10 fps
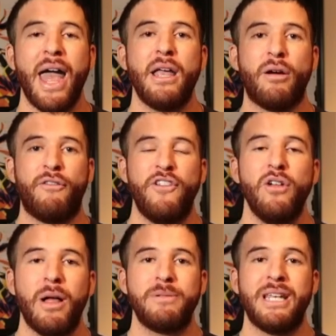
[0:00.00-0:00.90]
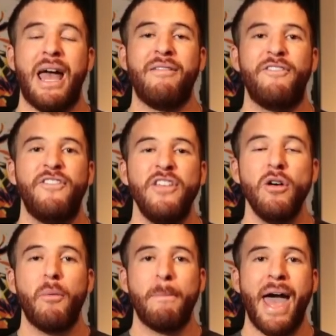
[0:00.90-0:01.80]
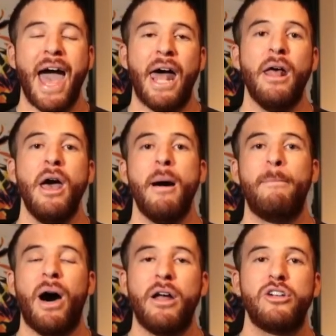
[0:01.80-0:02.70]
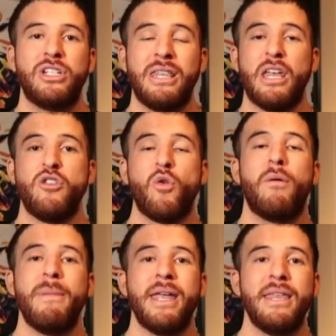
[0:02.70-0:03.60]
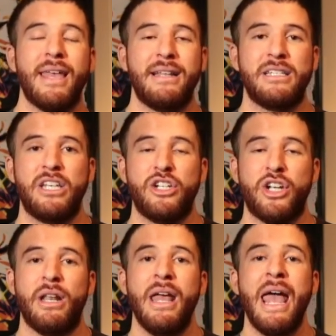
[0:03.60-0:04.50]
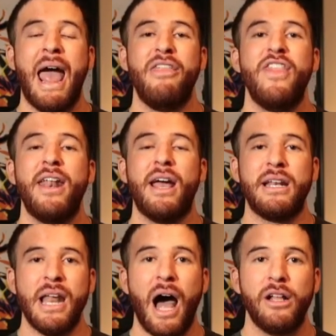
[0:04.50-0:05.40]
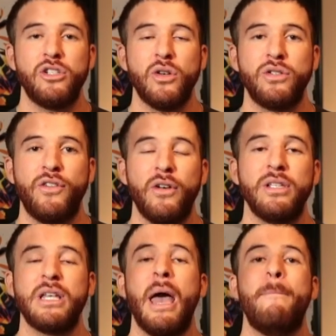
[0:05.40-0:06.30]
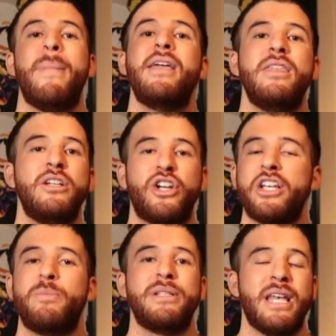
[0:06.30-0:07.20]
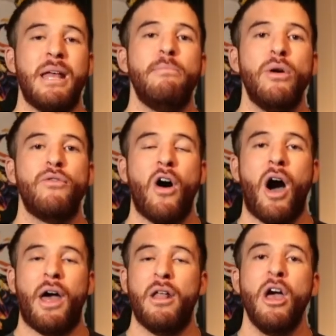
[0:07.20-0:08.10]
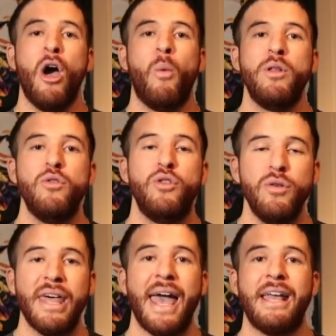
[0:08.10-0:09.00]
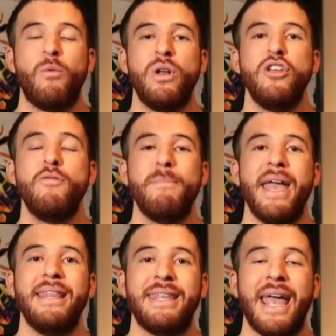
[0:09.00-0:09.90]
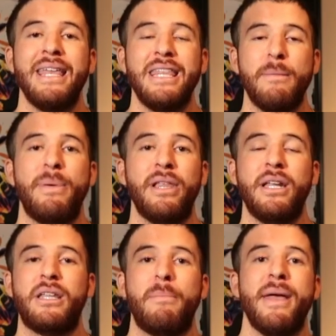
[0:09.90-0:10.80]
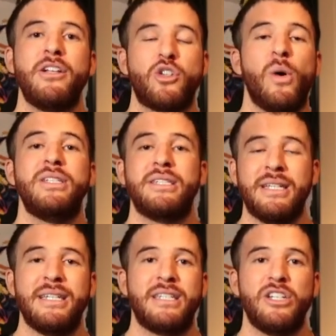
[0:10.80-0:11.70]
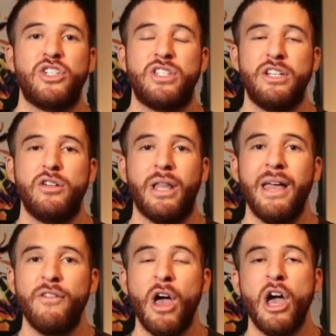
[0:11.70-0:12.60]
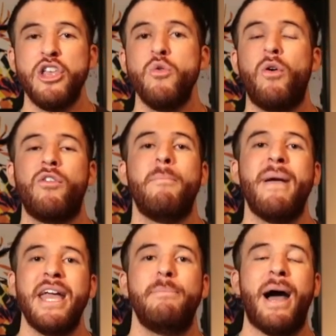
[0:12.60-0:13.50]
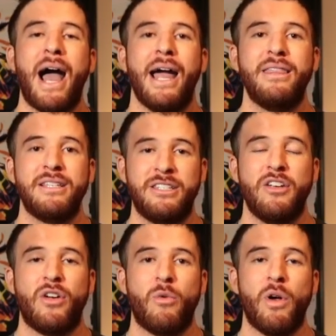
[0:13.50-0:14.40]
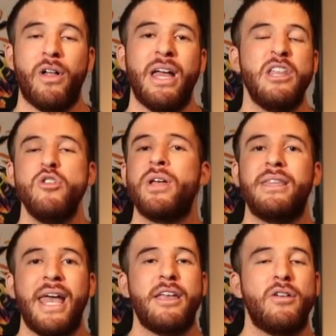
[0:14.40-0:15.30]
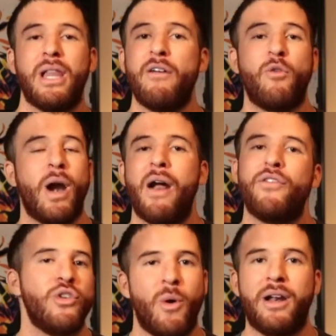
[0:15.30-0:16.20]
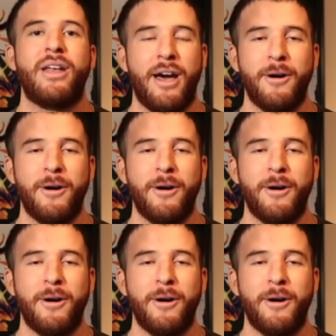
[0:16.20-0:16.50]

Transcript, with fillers: anger, feel upset, and feel mad, but understand that you're making that decision. And then acknowledge those feelings, make the adjustments, and move on. When you do that, and when you maintain the ability to make choices and decisions in your life, you will remain behind the steering wheel and you can take your life wherever you want to